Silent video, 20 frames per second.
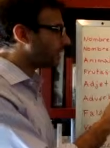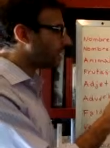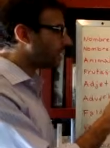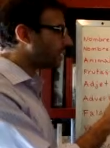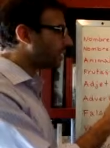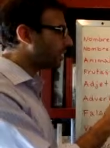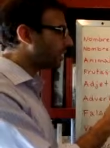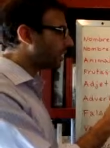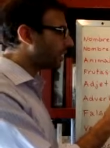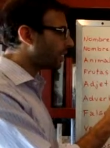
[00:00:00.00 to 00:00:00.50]

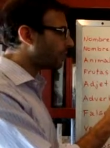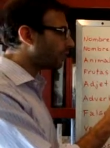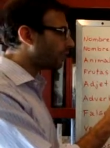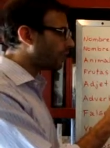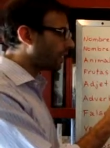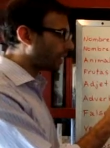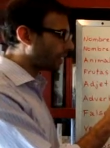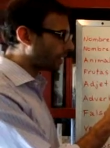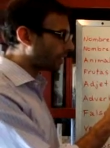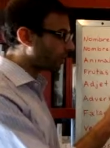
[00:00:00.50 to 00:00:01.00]

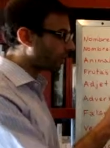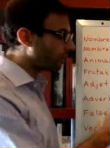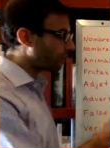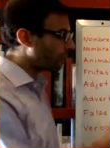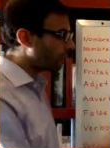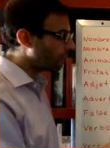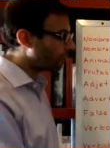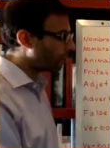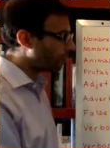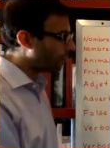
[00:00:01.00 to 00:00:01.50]
irregular,
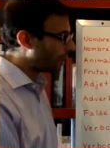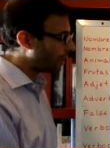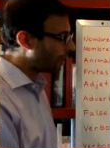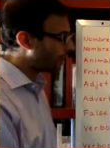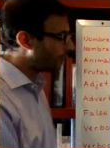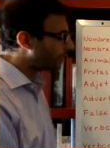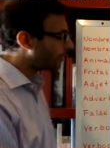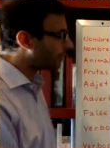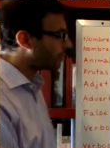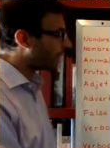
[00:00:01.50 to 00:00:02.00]

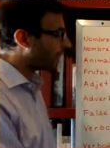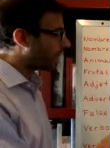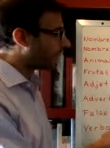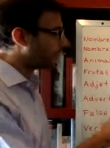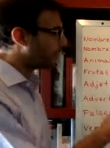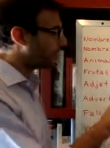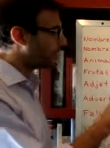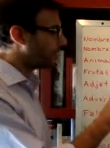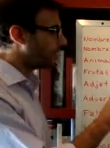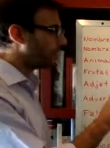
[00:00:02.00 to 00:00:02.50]
regular and
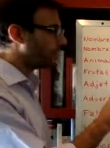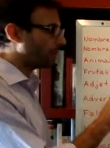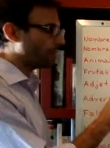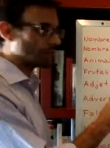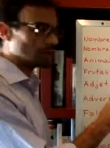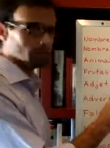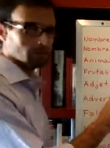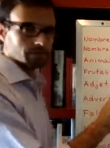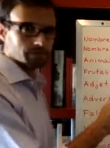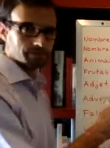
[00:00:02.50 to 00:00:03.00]

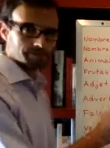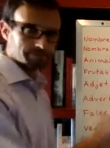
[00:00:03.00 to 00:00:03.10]
irregular.